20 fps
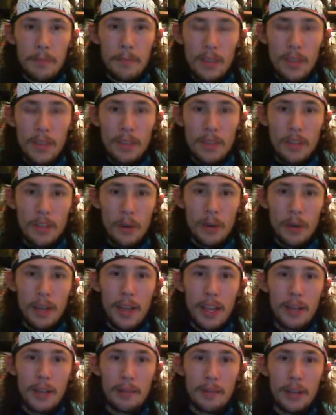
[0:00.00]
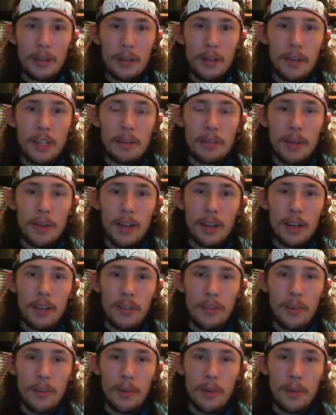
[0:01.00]
Don't have my grades back,
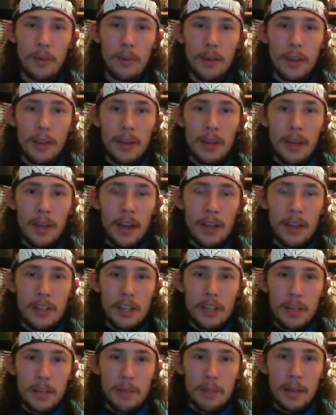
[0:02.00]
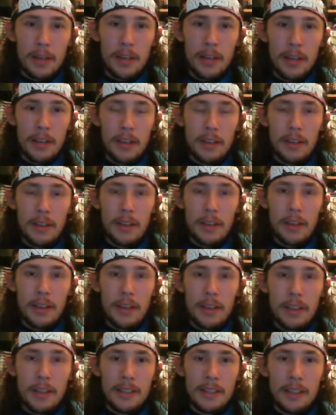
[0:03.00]
although I checked my
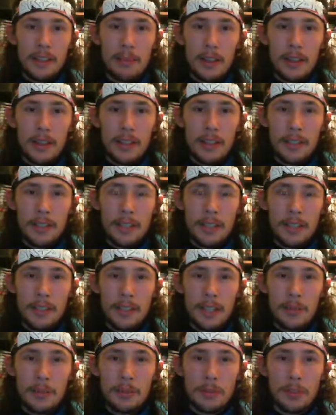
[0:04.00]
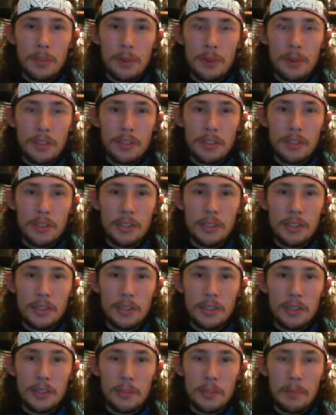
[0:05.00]
exam
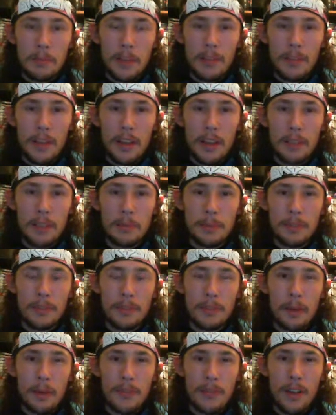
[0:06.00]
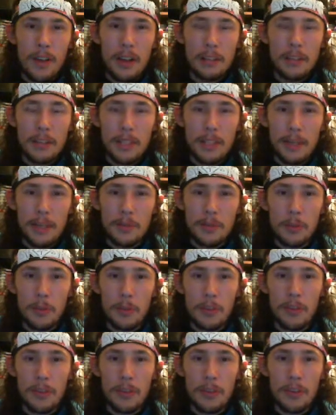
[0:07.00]
scores, specifically my final exam score
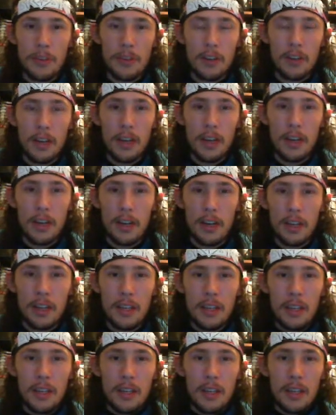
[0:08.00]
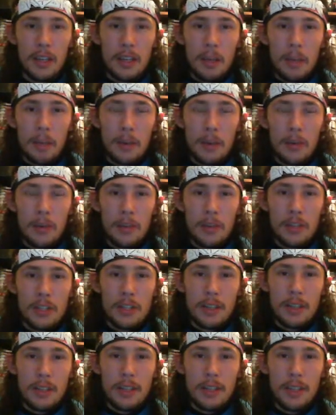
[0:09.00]
for my nutrition
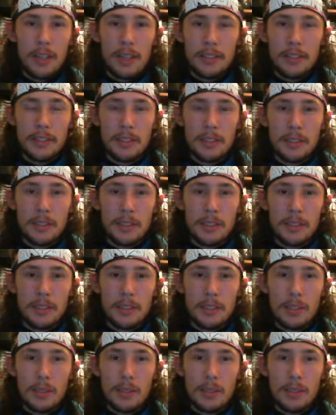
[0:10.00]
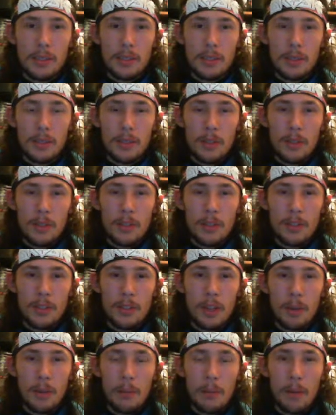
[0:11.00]
class is
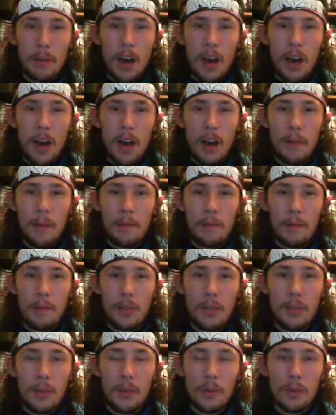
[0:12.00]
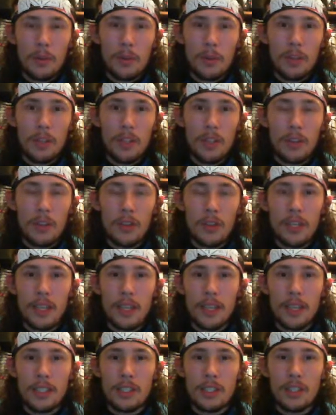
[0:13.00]
up. It was three
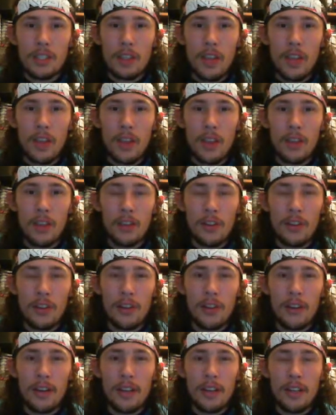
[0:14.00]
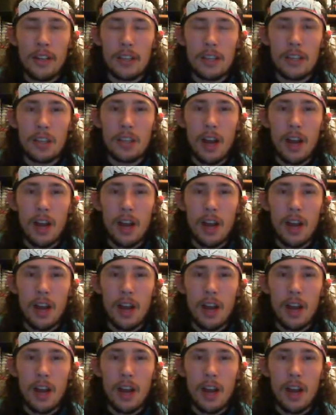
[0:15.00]
tests, a third of the grade each.